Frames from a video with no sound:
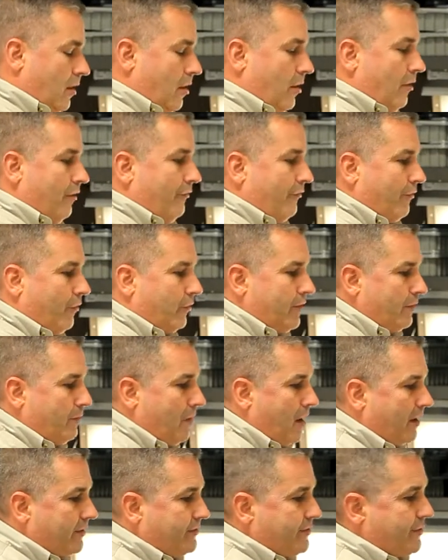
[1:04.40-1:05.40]
for the
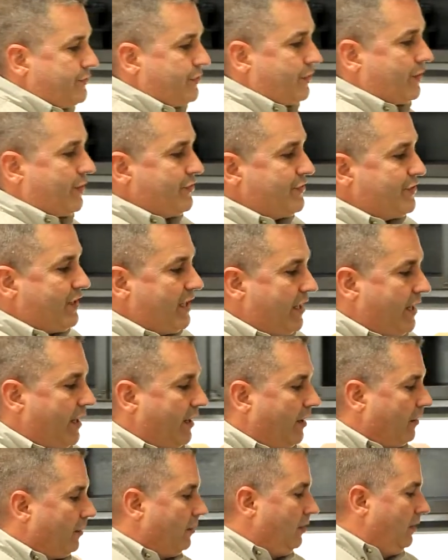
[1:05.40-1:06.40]
box, as you can see
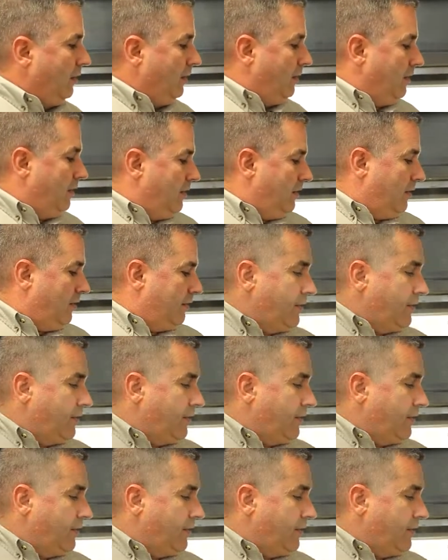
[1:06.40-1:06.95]
here on the